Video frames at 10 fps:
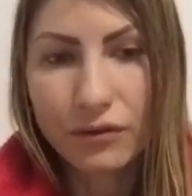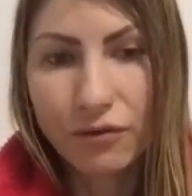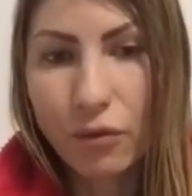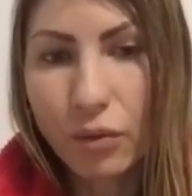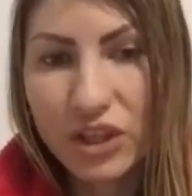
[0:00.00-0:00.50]

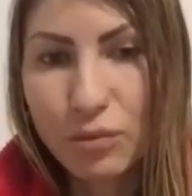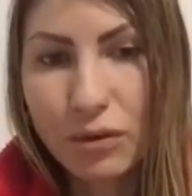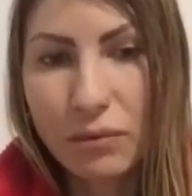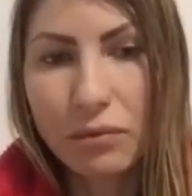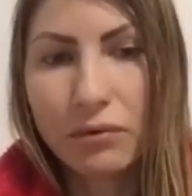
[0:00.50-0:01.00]
which
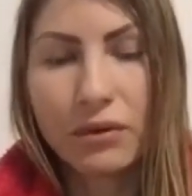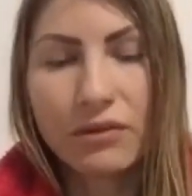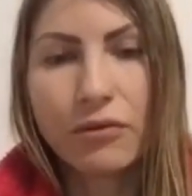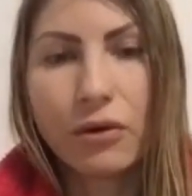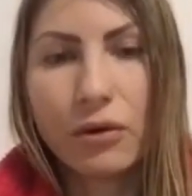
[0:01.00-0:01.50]
people we
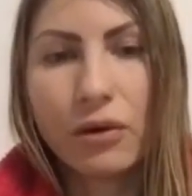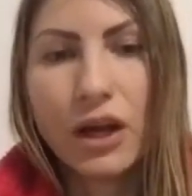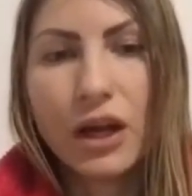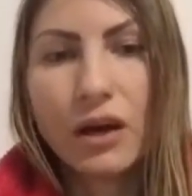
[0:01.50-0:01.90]
fall,